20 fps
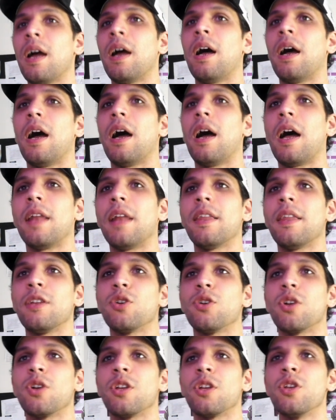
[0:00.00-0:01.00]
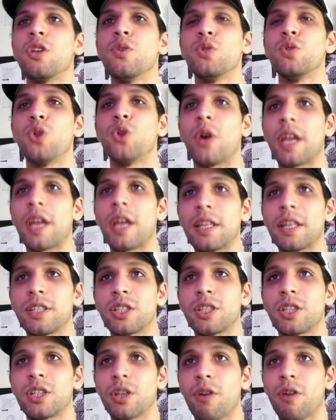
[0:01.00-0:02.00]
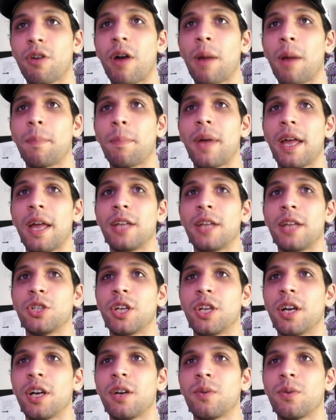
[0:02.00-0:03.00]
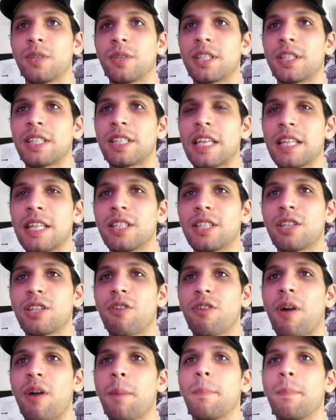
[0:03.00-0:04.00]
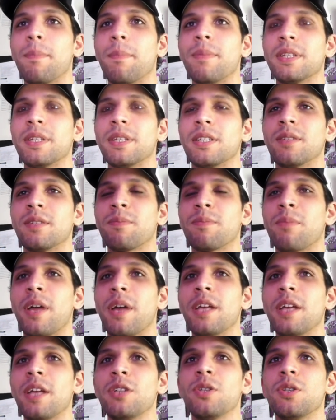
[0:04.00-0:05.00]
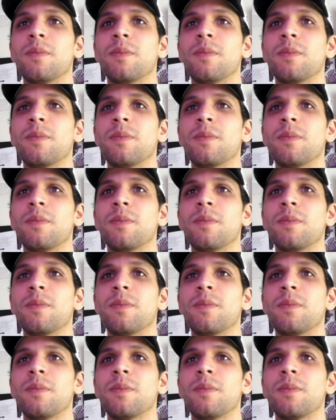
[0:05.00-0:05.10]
And then you're going to use your Instagram page here, which says Instagram business page.